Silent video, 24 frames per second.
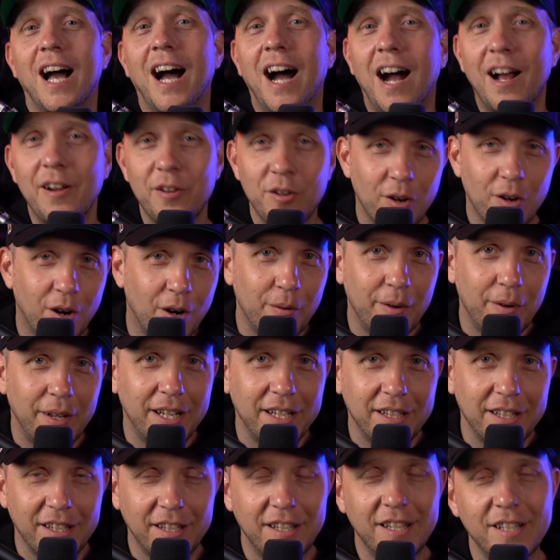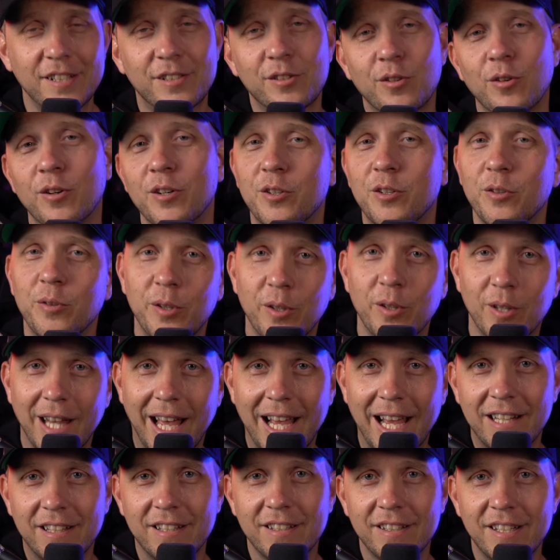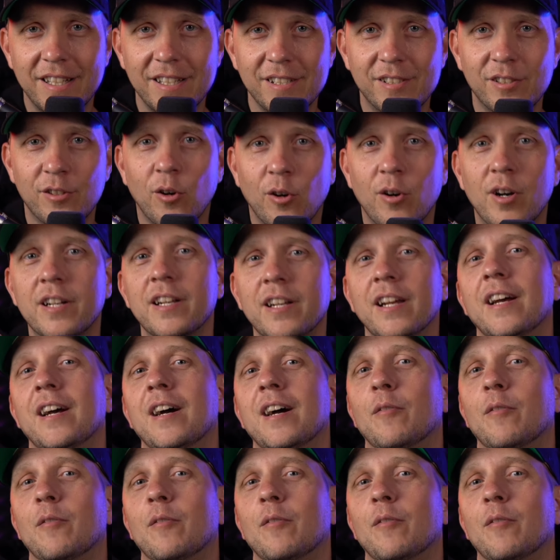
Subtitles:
Are you already in the Discord? Do you like the Discord?